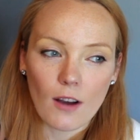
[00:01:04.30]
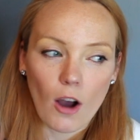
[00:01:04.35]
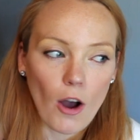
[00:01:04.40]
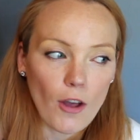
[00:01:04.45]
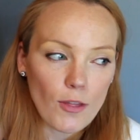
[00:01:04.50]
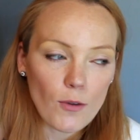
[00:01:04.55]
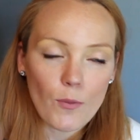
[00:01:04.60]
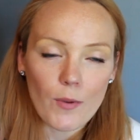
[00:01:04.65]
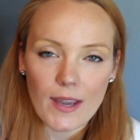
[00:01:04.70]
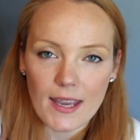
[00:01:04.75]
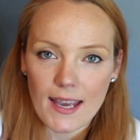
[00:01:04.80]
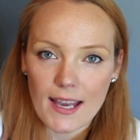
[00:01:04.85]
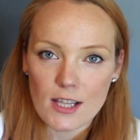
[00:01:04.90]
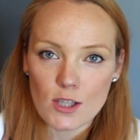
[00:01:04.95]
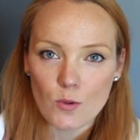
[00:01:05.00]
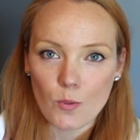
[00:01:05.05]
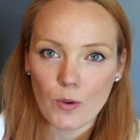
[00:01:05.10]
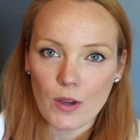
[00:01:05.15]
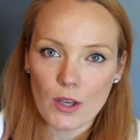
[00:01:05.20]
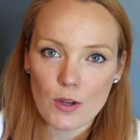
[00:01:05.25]
on the
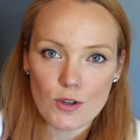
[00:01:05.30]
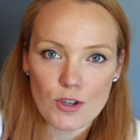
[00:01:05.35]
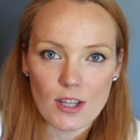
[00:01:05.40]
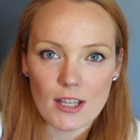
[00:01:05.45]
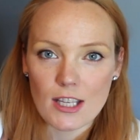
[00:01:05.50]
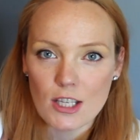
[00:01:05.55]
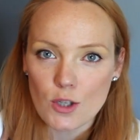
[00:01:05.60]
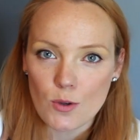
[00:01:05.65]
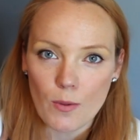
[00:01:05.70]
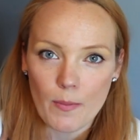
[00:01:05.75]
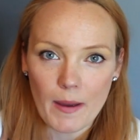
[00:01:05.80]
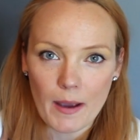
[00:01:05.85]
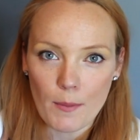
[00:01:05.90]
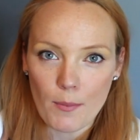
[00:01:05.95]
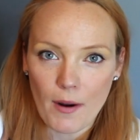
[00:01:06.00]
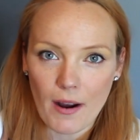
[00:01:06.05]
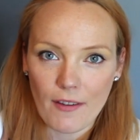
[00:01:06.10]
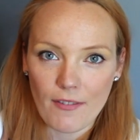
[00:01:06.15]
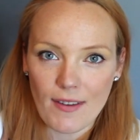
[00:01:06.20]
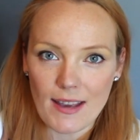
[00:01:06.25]
weekends we usually do a
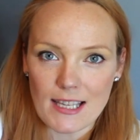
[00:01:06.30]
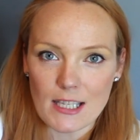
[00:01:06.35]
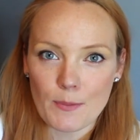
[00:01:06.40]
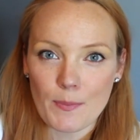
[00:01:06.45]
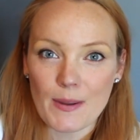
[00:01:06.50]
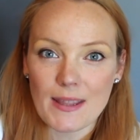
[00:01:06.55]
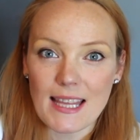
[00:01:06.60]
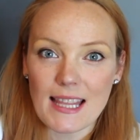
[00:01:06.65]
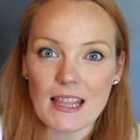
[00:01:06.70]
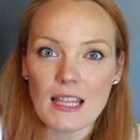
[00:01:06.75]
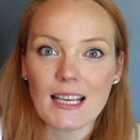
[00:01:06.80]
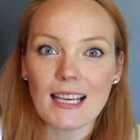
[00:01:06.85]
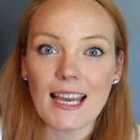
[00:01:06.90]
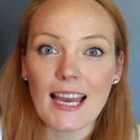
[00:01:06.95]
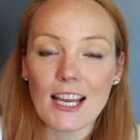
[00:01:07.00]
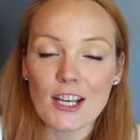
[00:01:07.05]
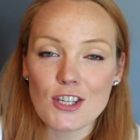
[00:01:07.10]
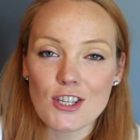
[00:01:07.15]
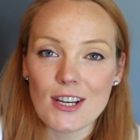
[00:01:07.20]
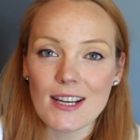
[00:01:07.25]
big breakfast but then the
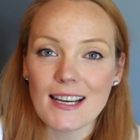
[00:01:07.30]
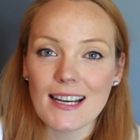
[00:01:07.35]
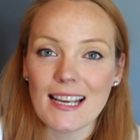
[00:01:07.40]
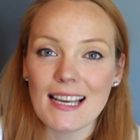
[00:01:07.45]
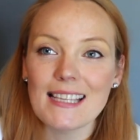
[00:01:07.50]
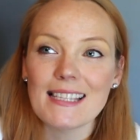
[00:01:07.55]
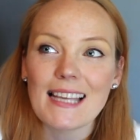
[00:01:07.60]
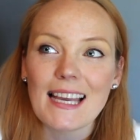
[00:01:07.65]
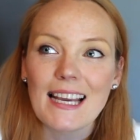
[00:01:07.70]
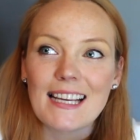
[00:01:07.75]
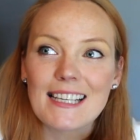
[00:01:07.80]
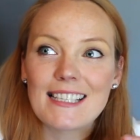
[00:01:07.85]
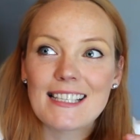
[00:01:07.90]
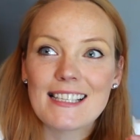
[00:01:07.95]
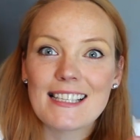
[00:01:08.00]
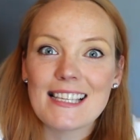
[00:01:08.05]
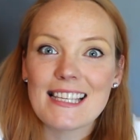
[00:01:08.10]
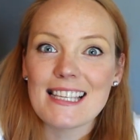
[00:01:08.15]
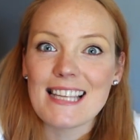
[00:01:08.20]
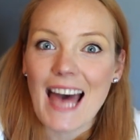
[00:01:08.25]
kitchen is like a
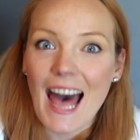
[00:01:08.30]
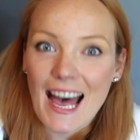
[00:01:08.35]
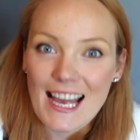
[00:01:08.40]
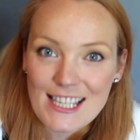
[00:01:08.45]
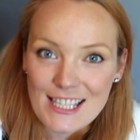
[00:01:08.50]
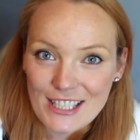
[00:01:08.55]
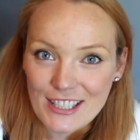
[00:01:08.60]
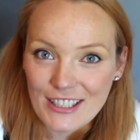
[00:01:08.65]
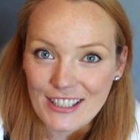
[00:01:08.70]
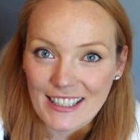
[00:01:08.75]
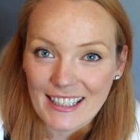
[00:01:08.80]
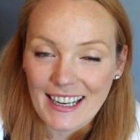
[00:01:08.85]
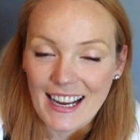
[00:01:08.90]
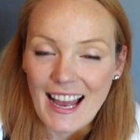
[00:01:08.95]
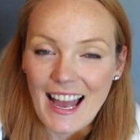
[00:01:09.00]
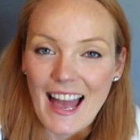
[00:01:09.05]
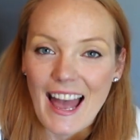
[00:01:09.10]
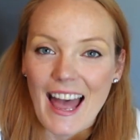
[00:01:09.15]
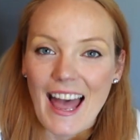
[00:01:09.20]
disaster